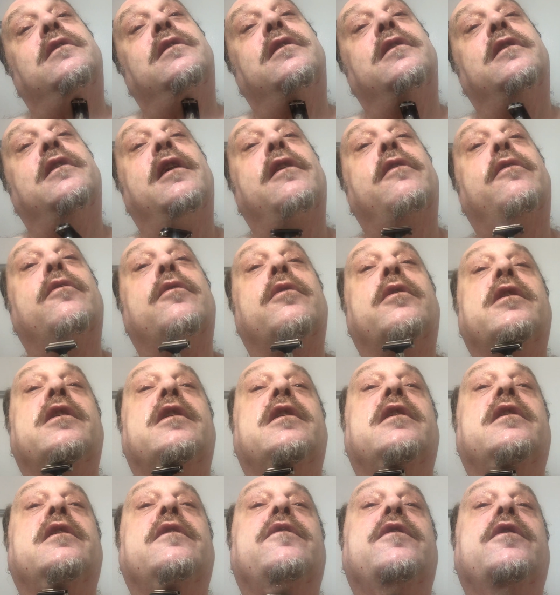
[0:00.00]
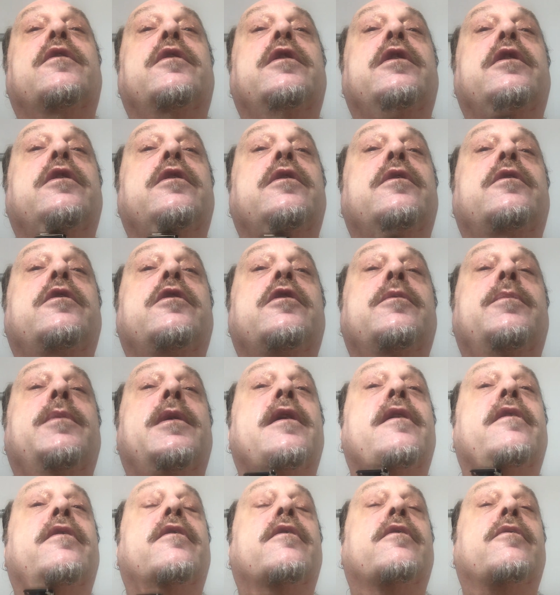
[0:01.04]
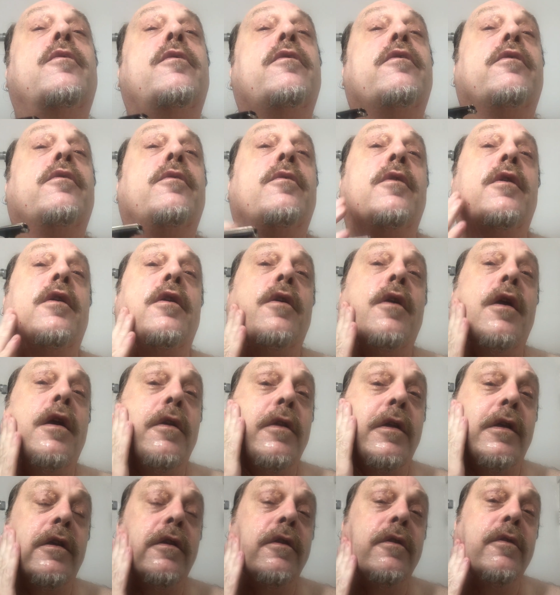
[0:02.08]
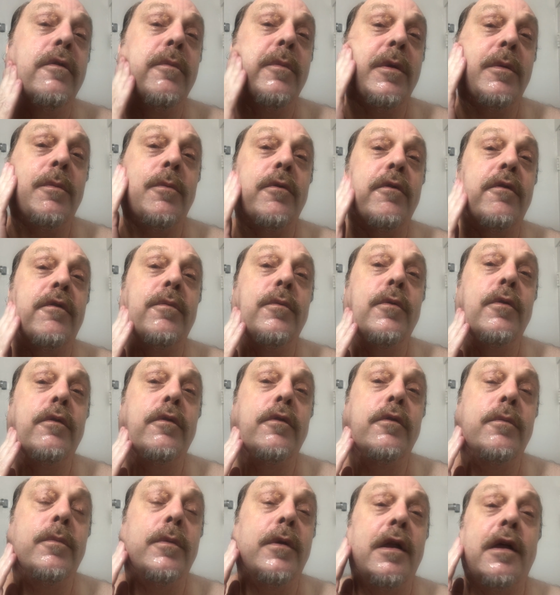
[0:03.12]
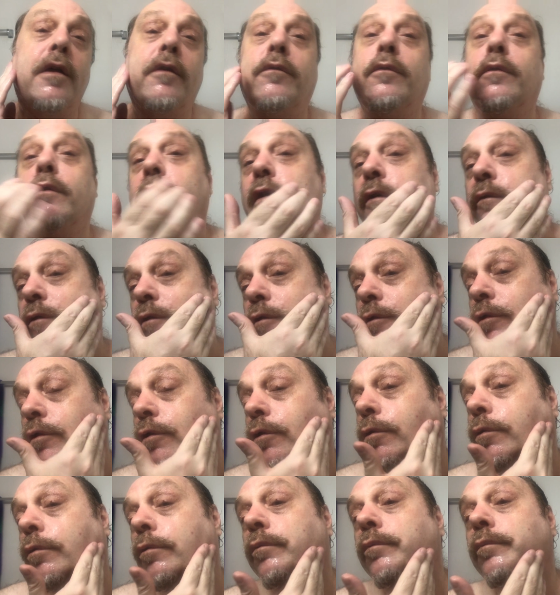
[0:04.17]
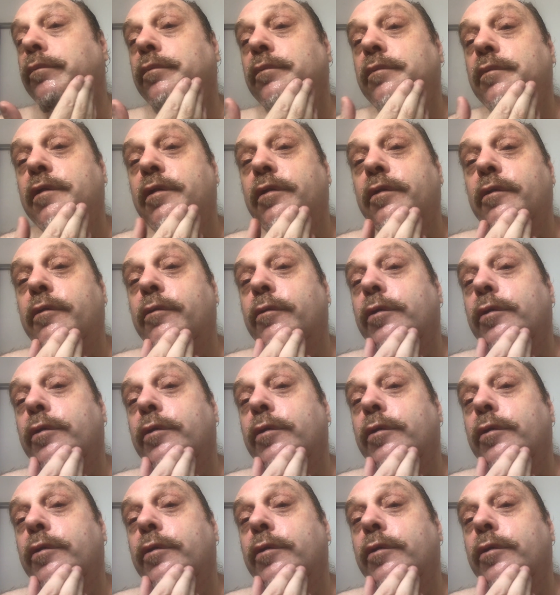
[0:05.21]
And that's okay if you only do 2 passes once in a while. I like it a little bit more smoother, but actually after 2, it's a